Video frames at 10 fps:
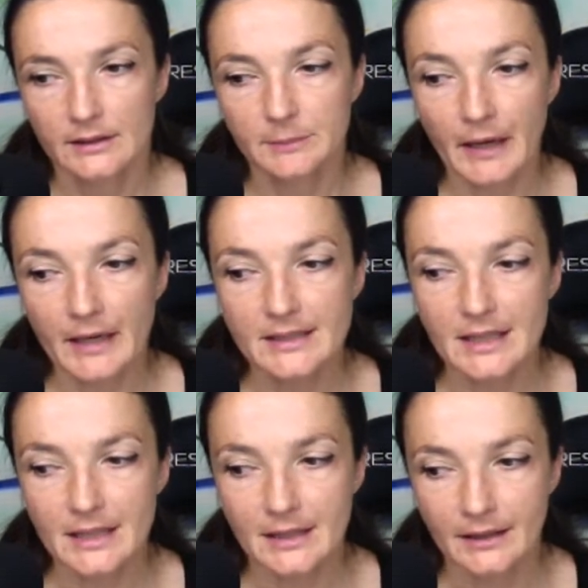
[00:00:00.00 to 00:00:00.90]

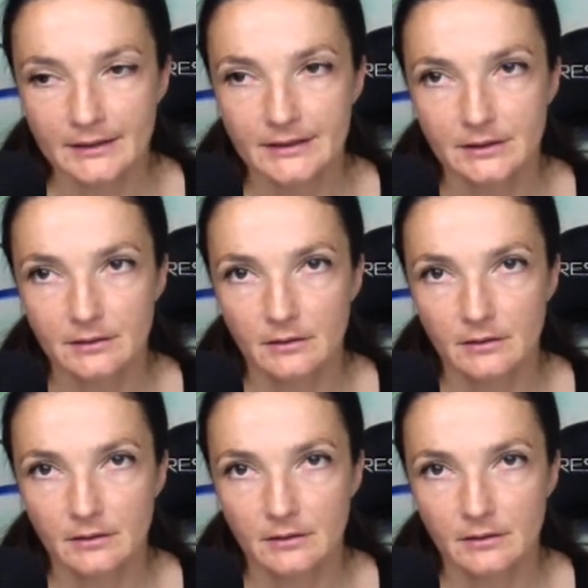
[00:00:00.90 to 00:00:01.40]
is